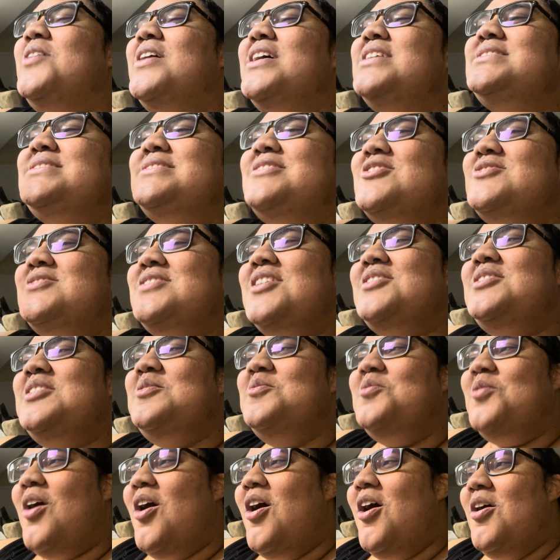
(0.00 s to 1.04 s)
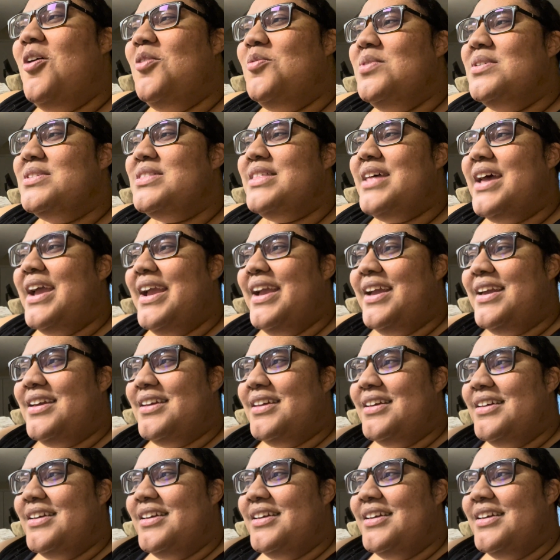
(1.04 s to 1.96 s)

There's nothing wrong with like